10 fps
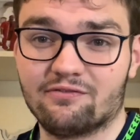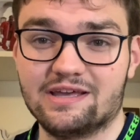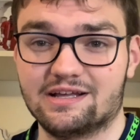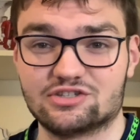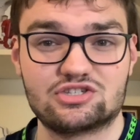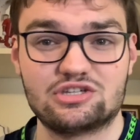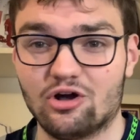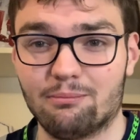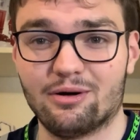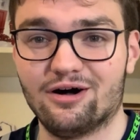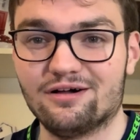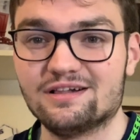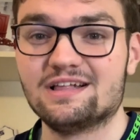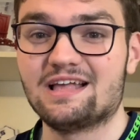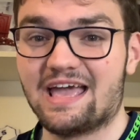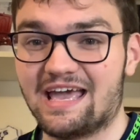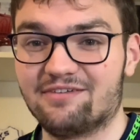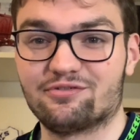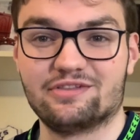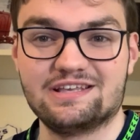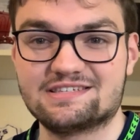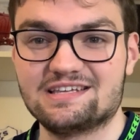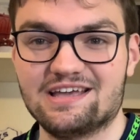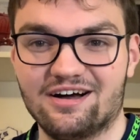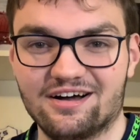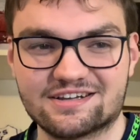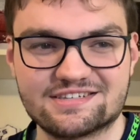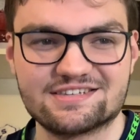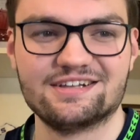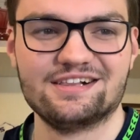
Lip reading: he can still ball. And for these Seahawks,